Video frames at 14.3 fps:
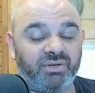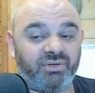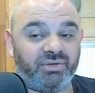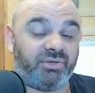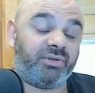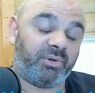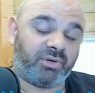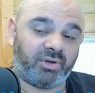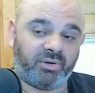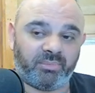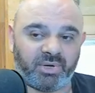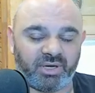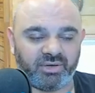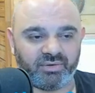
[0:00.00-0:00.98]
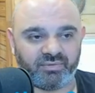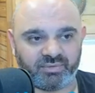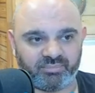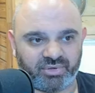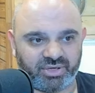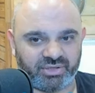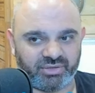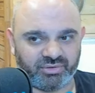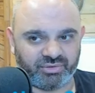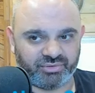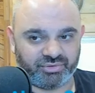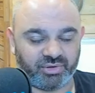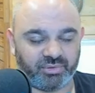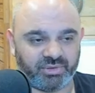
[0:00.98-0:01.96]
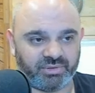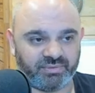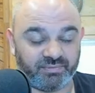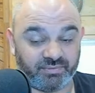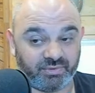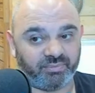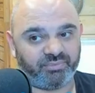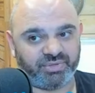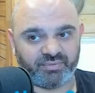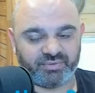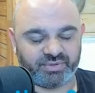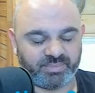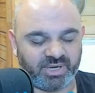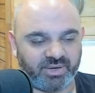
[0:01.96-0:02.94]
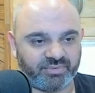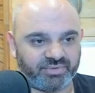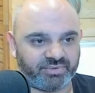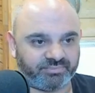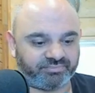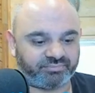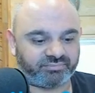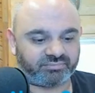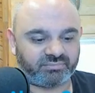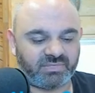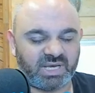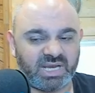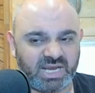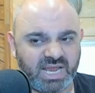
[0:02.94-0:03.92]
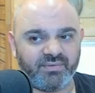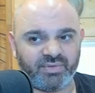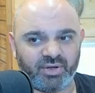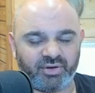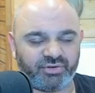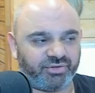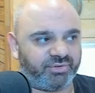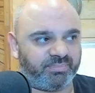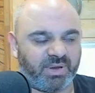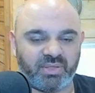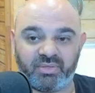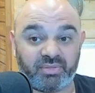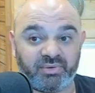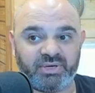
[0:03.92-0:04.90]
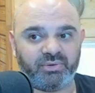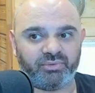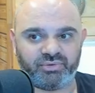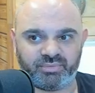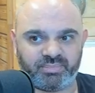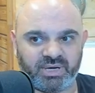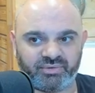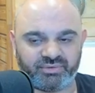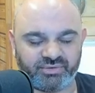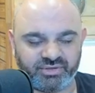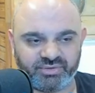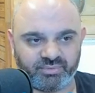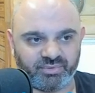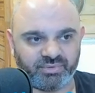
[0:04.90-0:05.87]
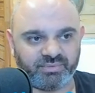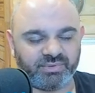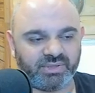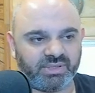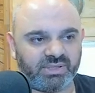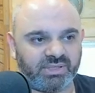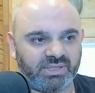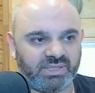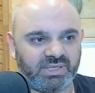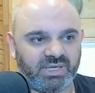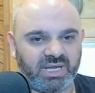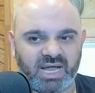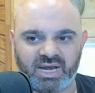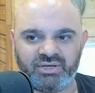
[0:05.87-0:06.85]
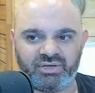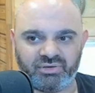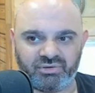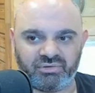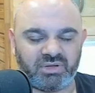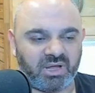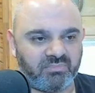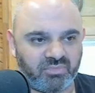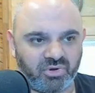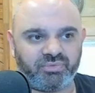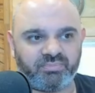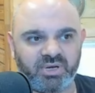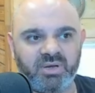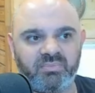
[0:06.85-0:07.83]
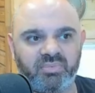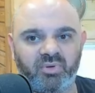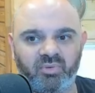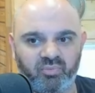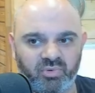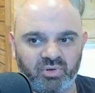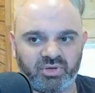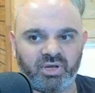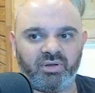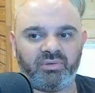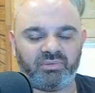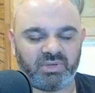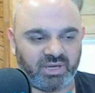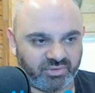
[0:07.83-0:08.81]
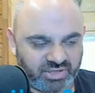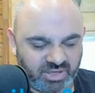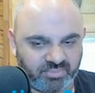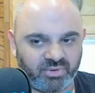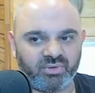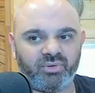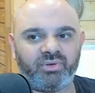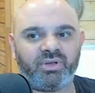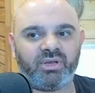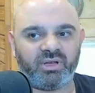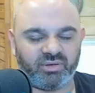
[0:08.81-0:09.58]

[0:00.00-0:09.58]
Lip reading: do I go and buy another brand new controller for £70? Even though I just spent £300 on this one. And most people will go, I'll keep on looking.